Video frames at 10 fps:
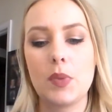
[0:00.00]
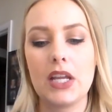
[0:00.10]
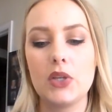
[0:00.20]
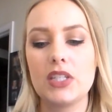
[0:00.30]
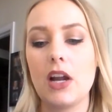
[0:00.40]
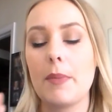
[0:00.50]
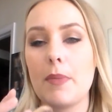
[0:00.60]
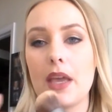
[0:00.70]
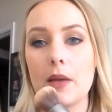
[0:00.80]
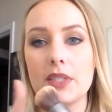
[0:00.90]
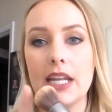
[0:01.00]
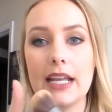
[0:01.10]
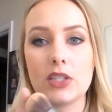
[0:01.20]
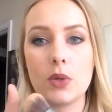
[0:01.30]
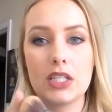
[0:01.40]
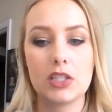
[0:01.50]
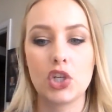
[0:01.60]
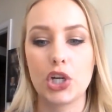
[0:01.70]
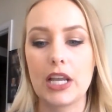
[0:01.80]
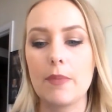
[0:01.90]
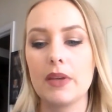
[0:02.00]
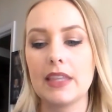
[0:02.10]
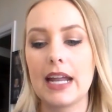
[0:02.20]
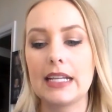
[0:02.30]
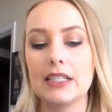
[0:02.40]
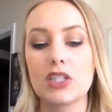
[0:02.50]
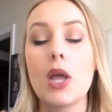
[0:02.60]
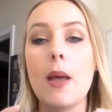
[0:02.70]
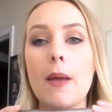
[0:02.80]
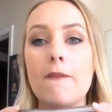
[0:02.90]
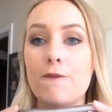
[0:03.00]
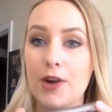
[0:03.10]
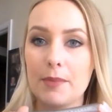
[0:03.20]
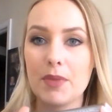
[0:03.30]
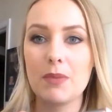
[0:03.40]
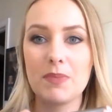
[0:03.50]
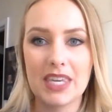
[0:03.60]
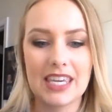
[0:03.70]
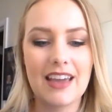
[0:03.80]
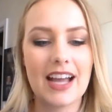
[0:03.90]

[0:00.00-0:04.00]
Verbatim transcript: but I used it on my makeup today, so it is dirty, but that is from me.